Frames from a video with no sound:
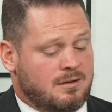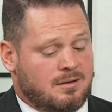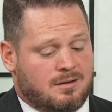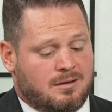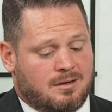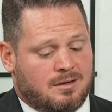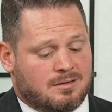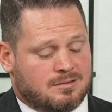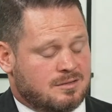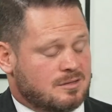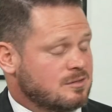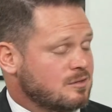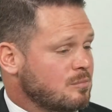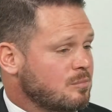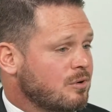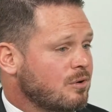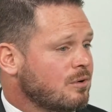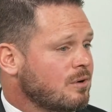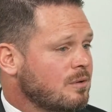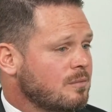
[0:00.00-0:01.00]
Is this a
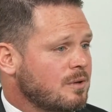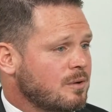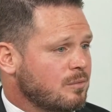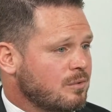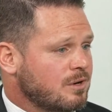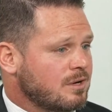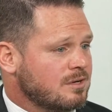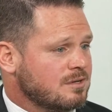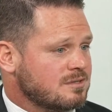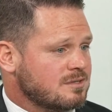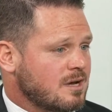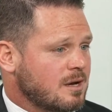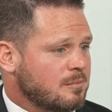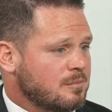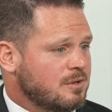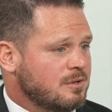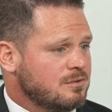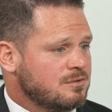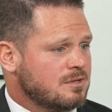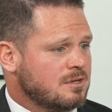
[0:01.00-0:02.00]
program that we're going to stop
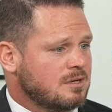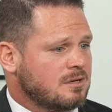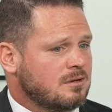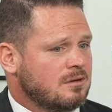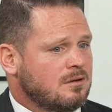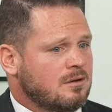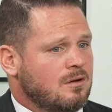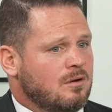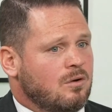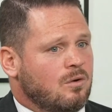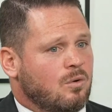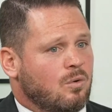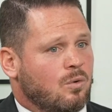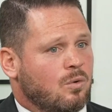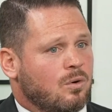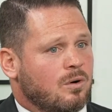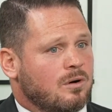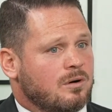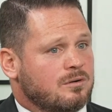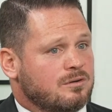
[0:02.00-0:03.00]
using?
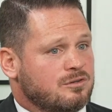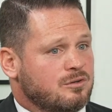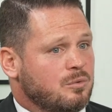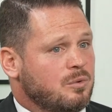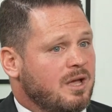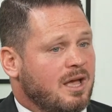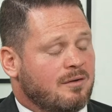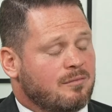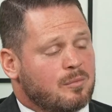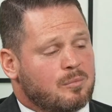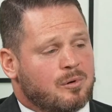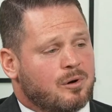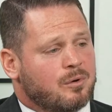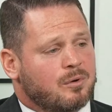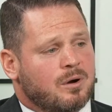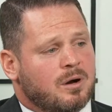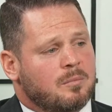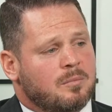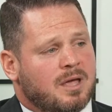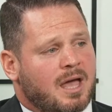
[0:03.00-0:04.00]
Or do we have a
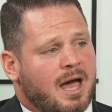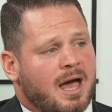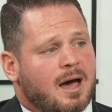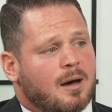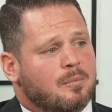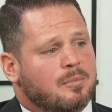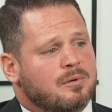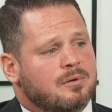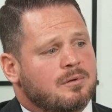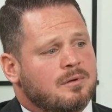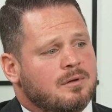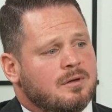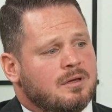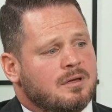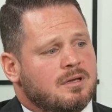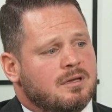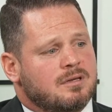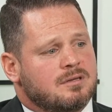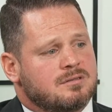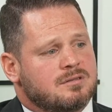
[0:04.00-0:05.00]
program gap?
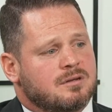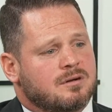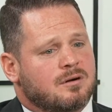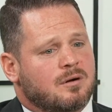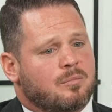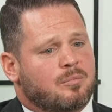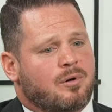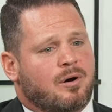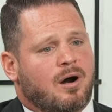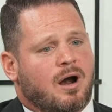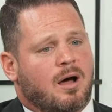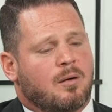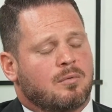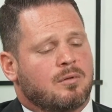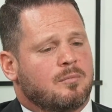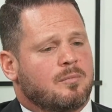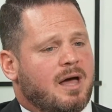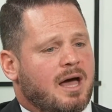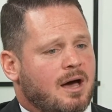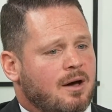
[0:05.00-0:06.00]
Is there a
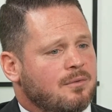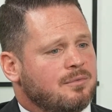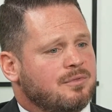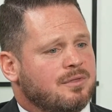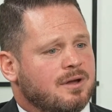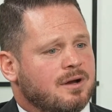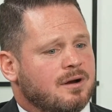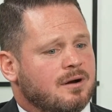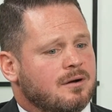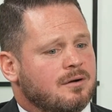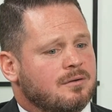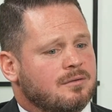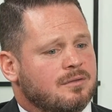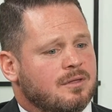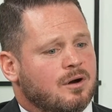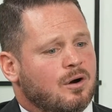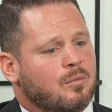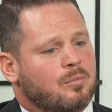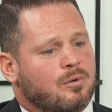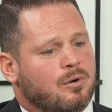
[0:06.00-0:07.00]
problem out there that
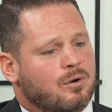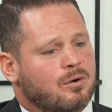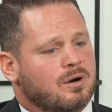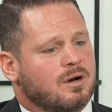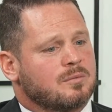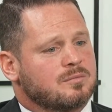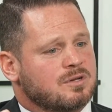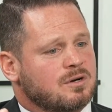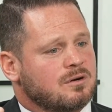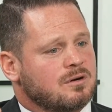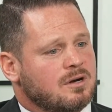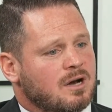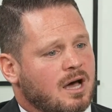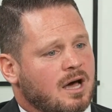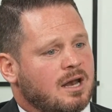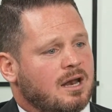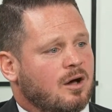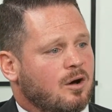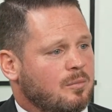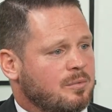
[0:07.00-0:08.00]
our programs are not
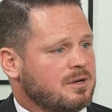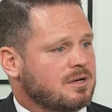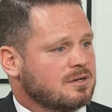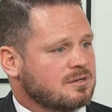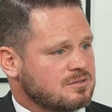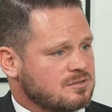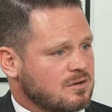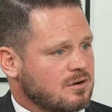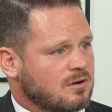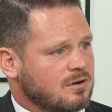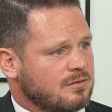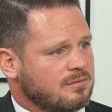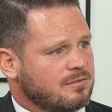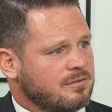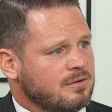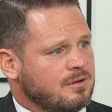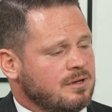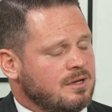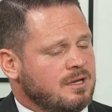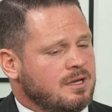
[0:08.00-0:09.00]
helping us solve?
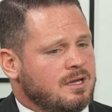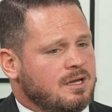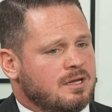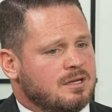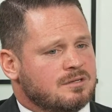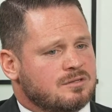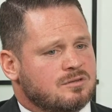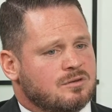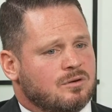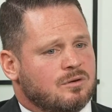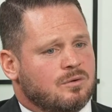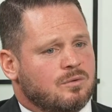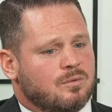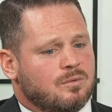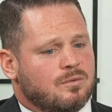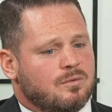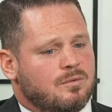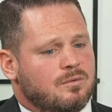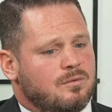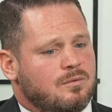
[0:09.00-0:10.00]
And so,
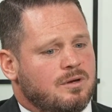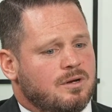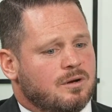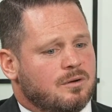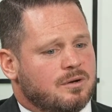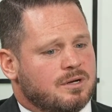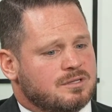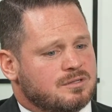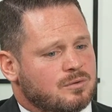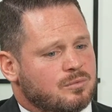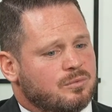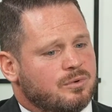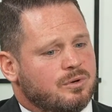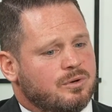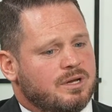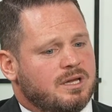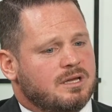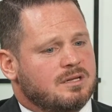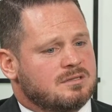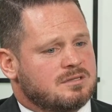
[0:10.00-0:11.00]
it's a
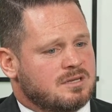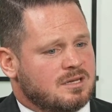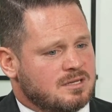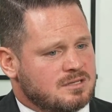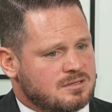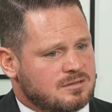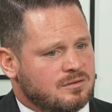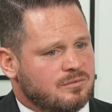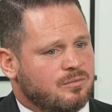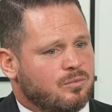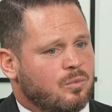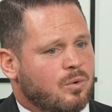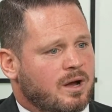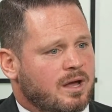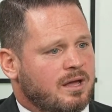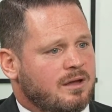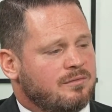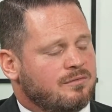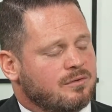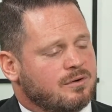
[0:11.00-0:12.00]
really intensive
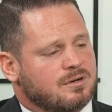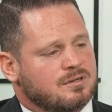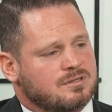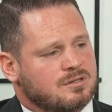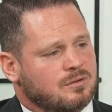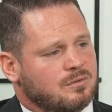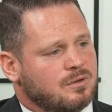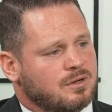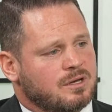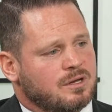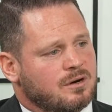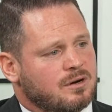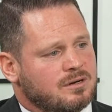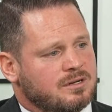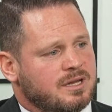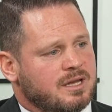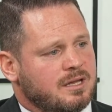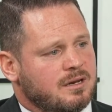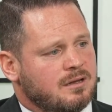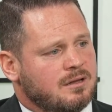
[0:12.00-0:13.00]
way for us to look at our
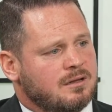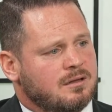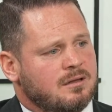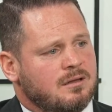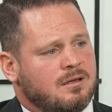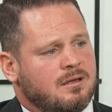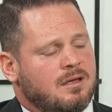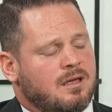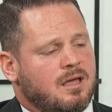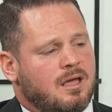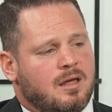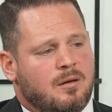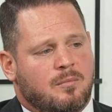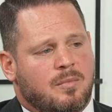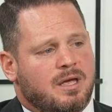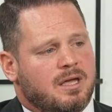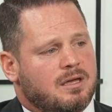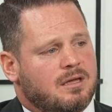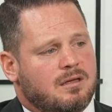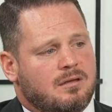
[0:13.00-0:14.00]
data and
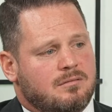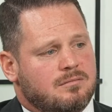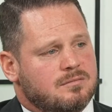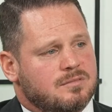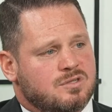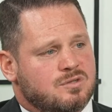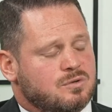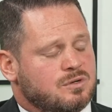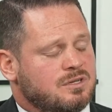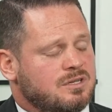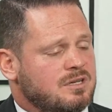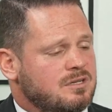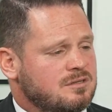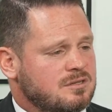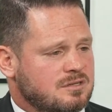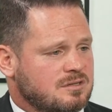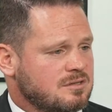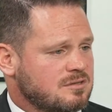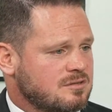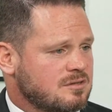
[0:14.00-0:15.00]
make
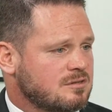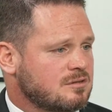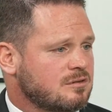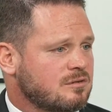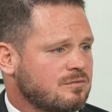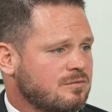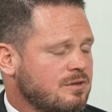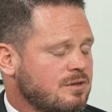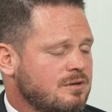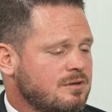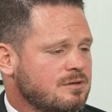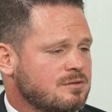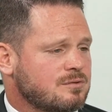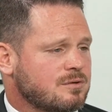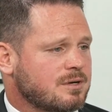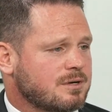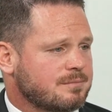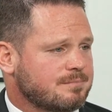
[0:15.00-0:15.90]
strategic decisions for the district.